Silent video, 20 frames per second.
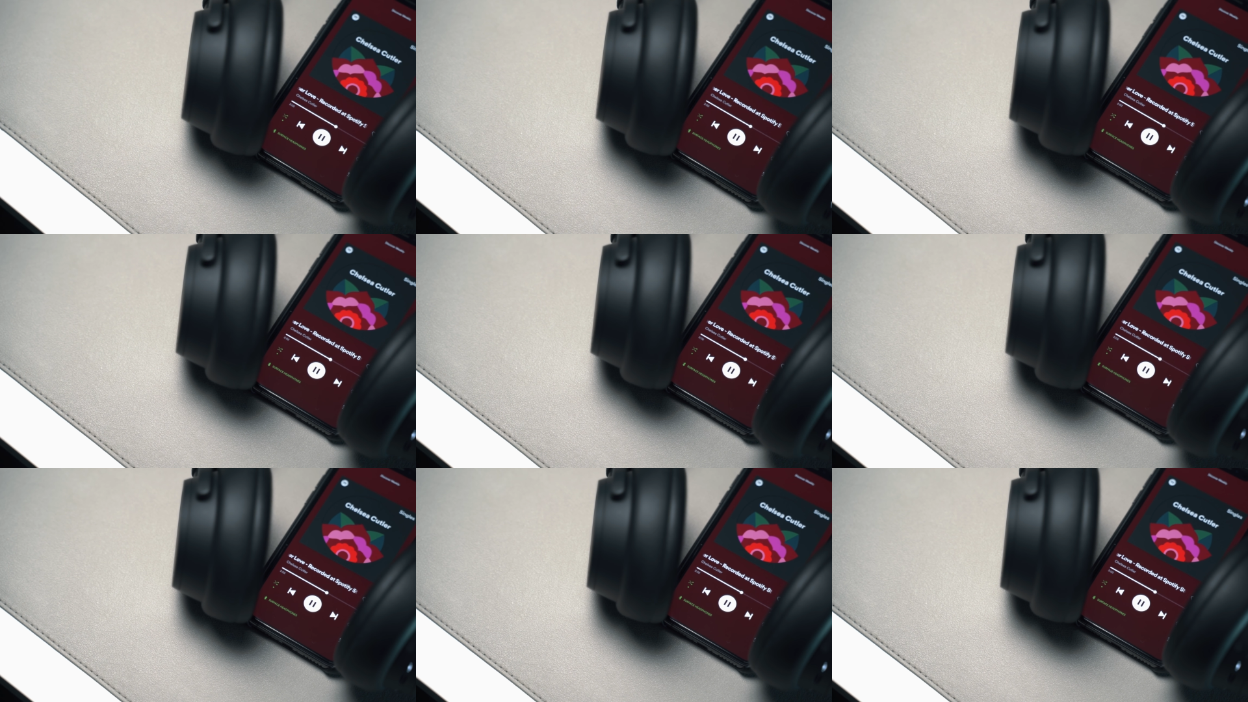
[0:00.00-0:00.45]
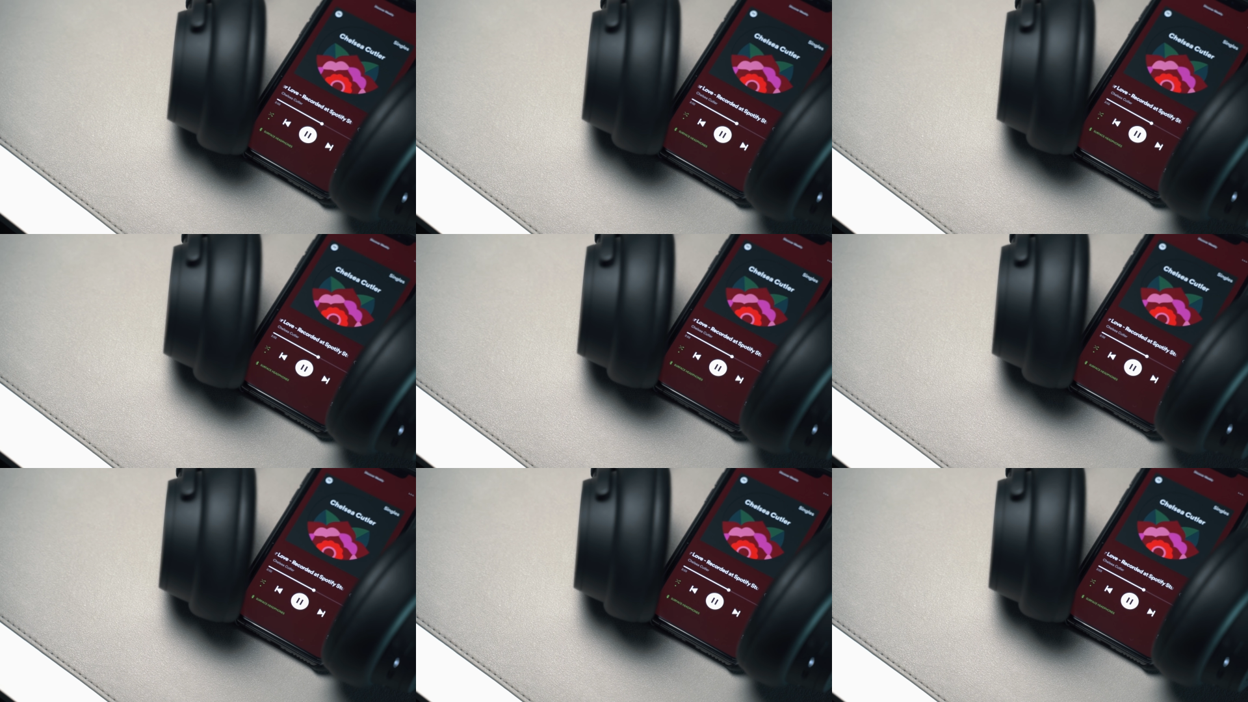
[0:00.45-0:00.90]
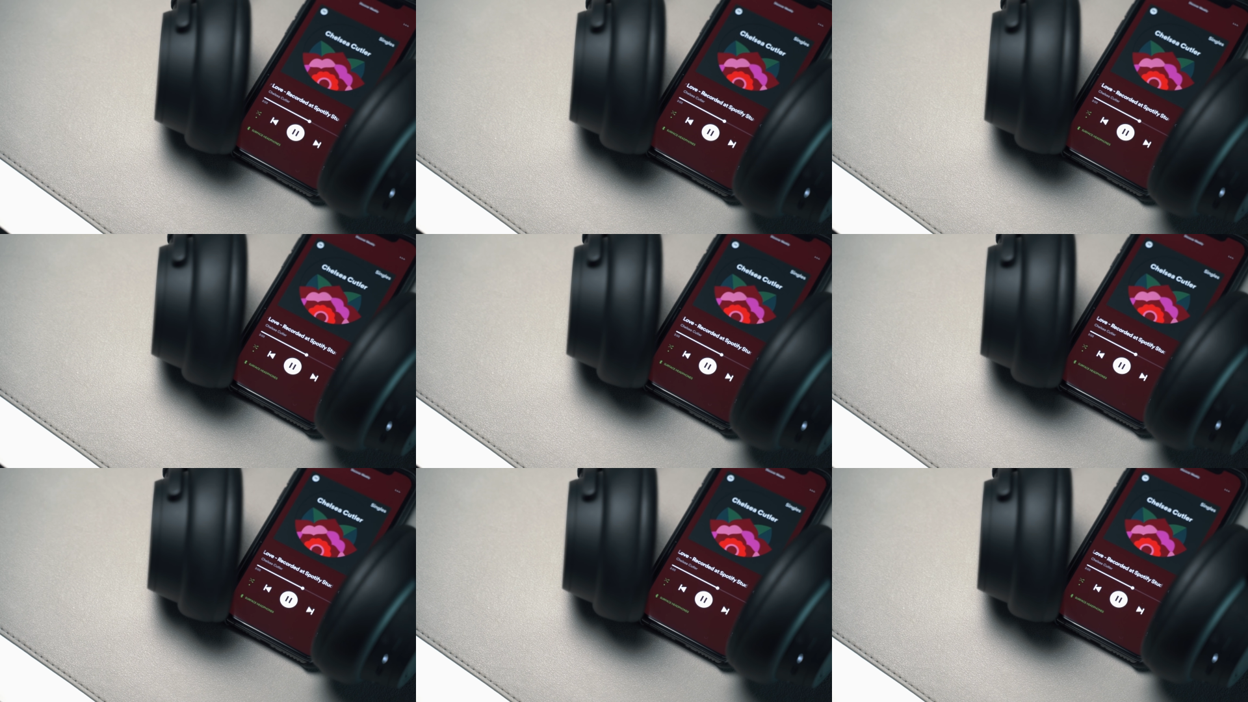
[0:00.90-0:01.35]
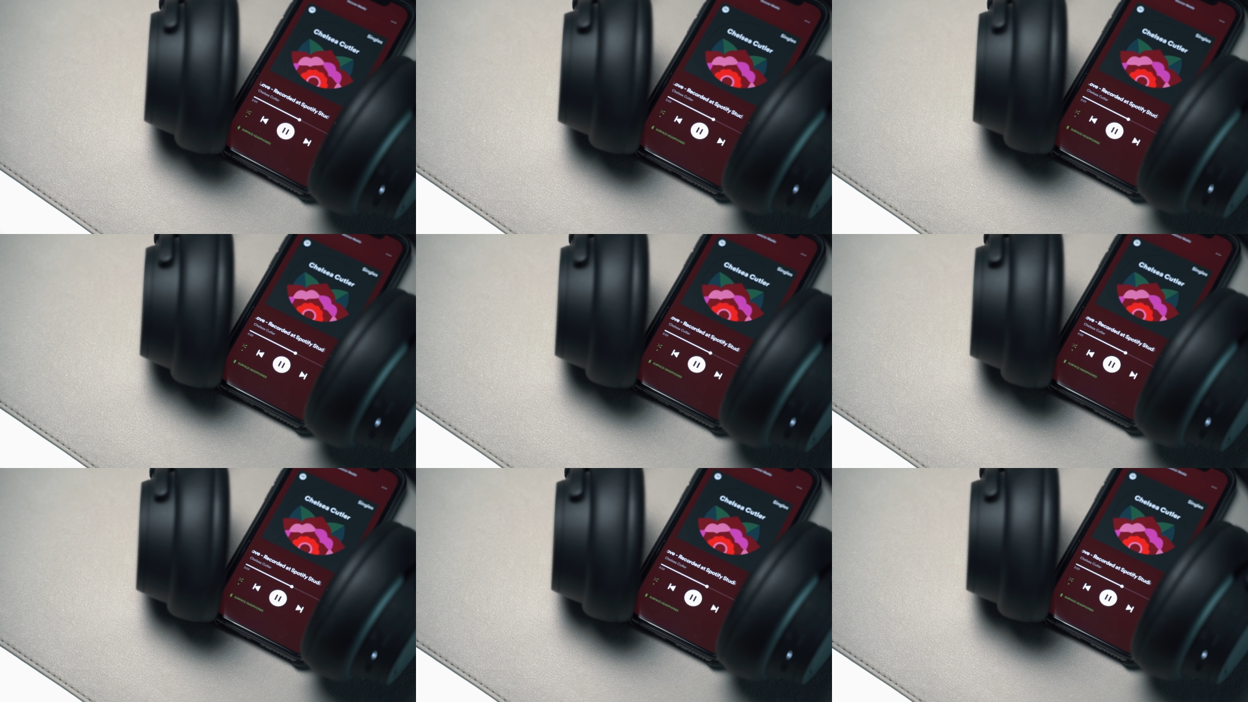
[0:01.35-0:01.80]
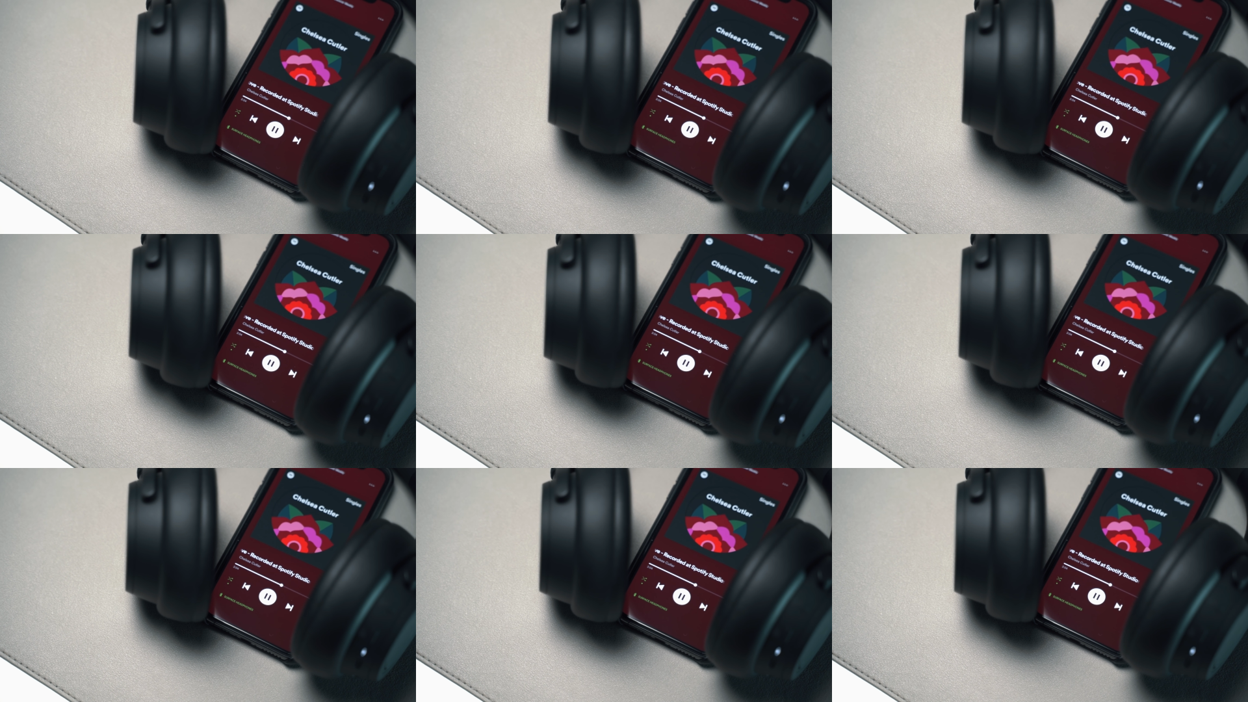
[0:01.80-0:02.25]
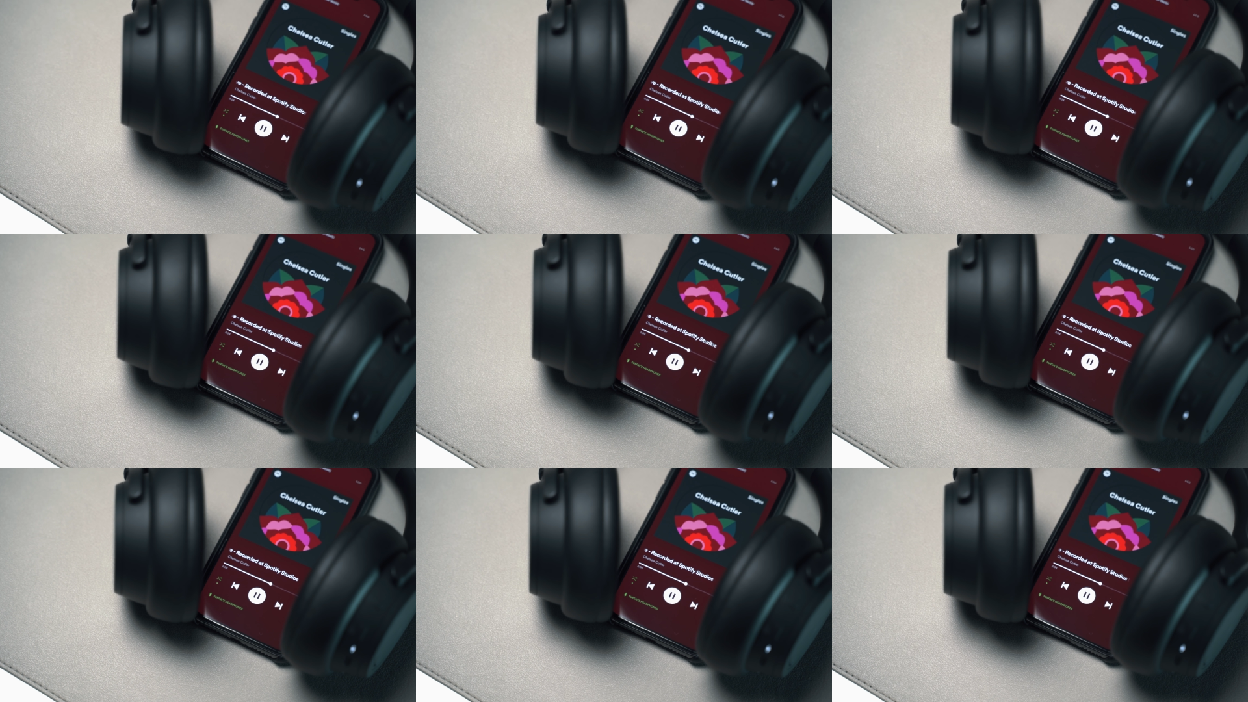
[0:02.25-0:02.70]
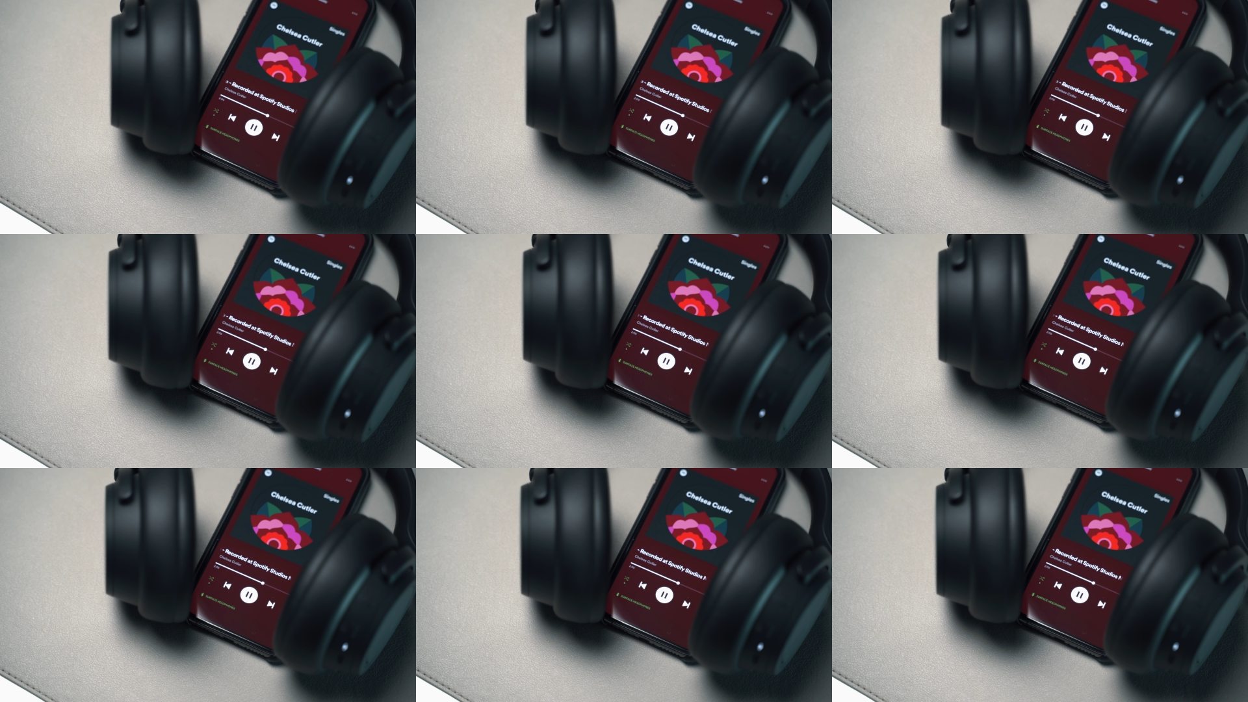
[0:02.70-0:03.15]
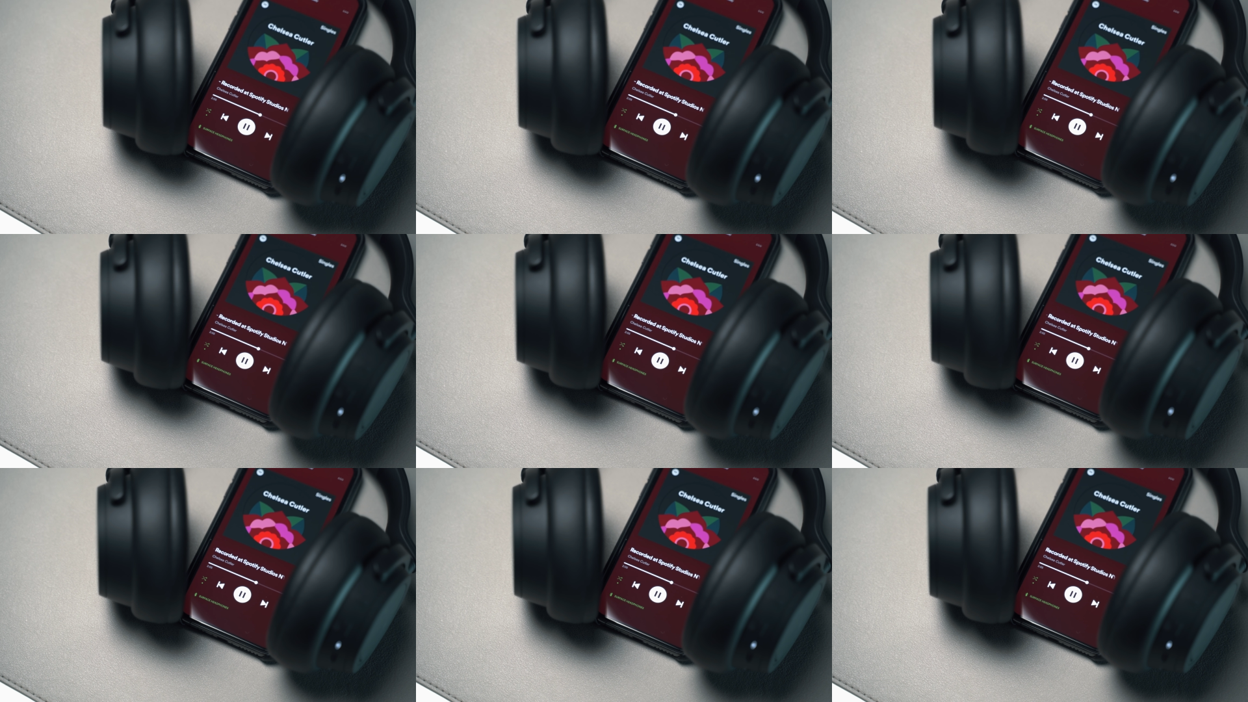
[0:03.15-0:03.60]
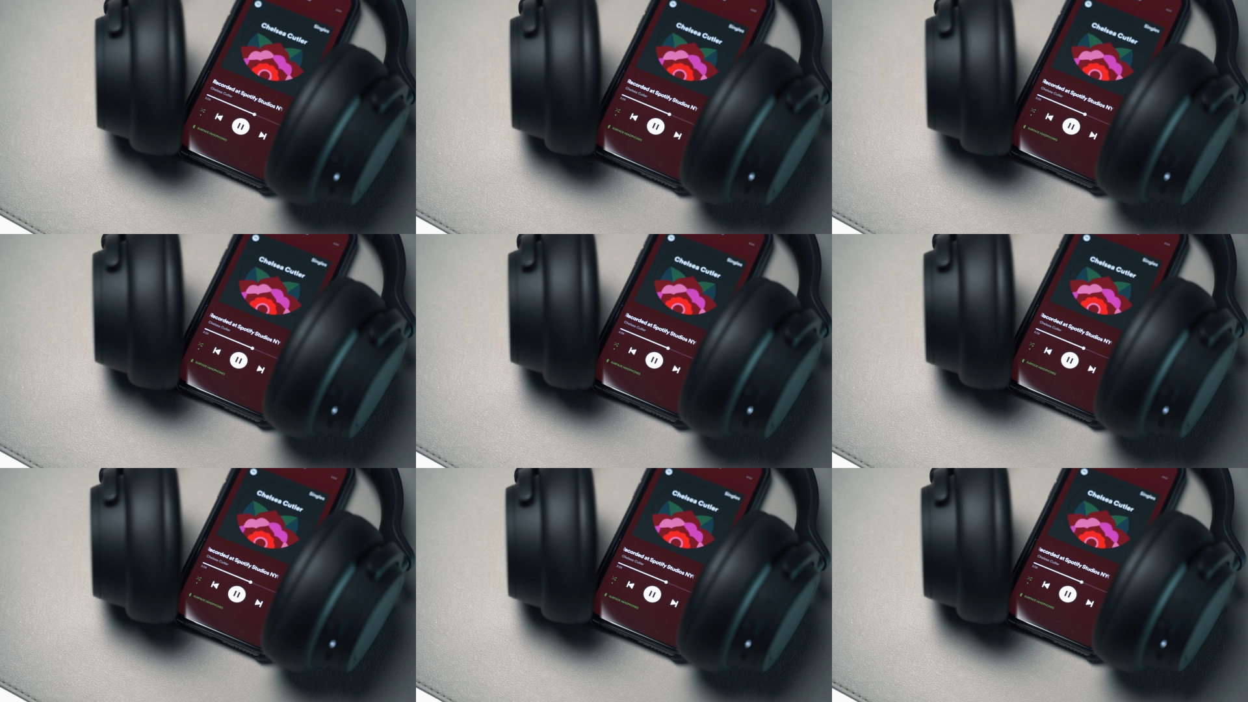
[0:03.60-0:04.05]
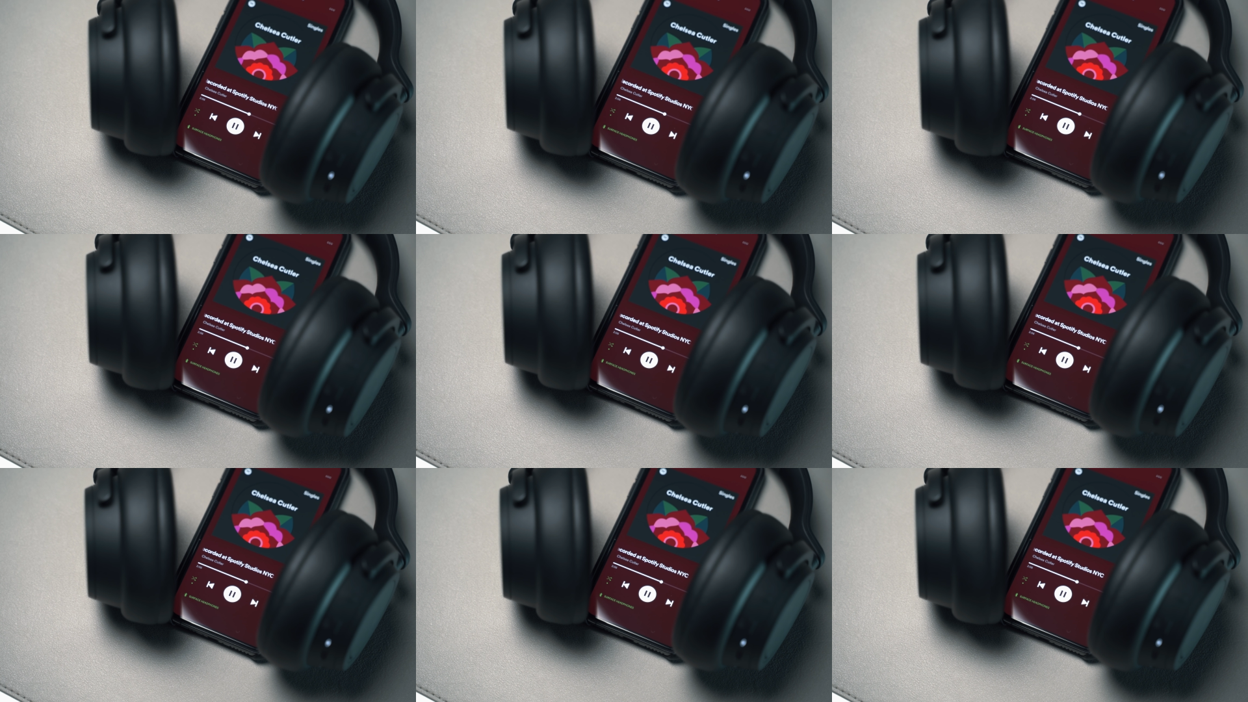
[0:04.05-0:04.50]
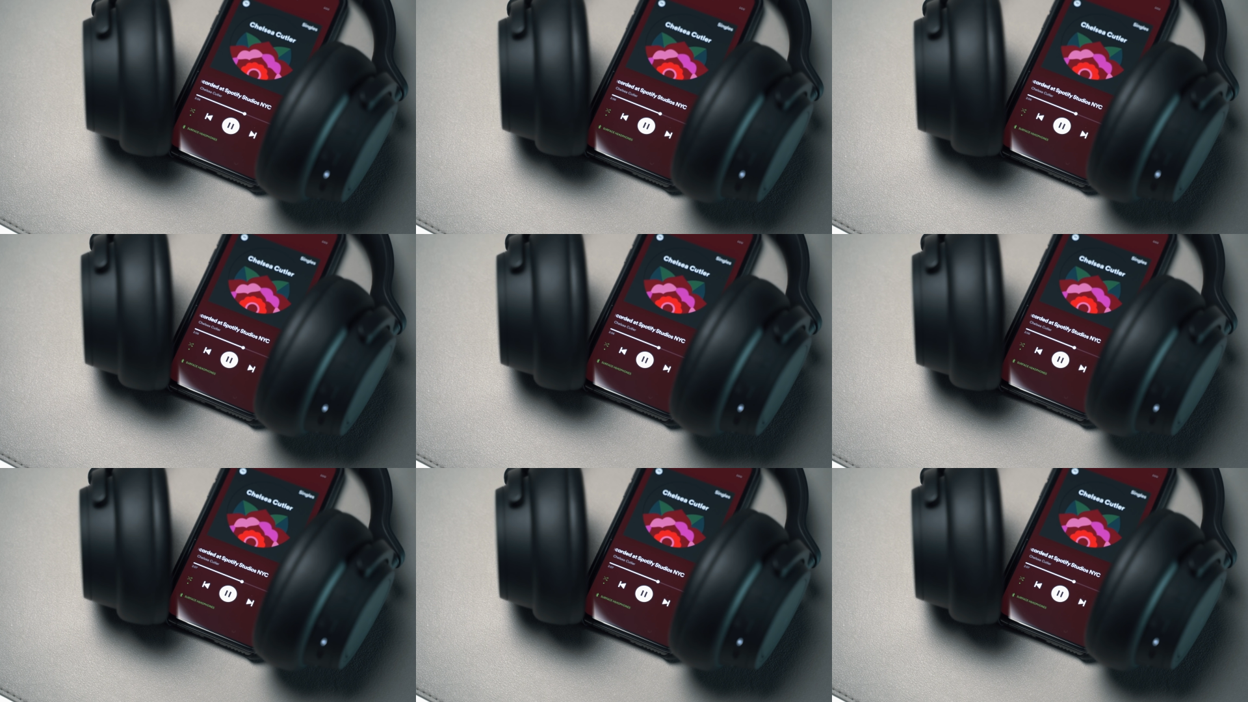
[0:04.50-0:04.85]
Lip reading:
No face is visible, so there are no lips to read.